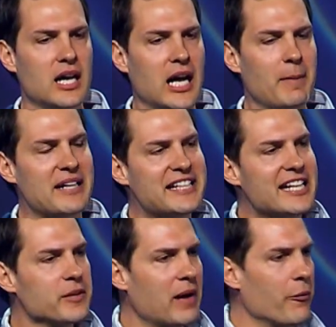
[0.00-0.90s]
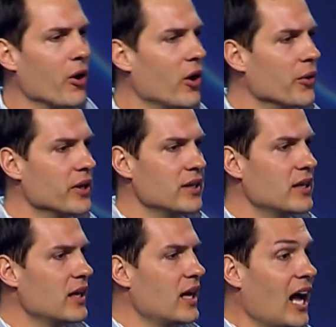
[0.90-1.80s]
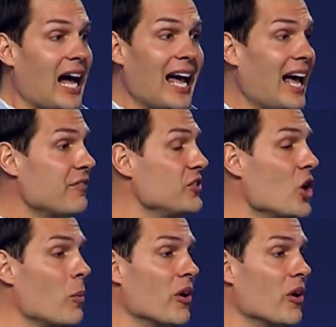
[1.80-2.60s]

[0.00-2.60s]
I'm at the end of my road. I have no more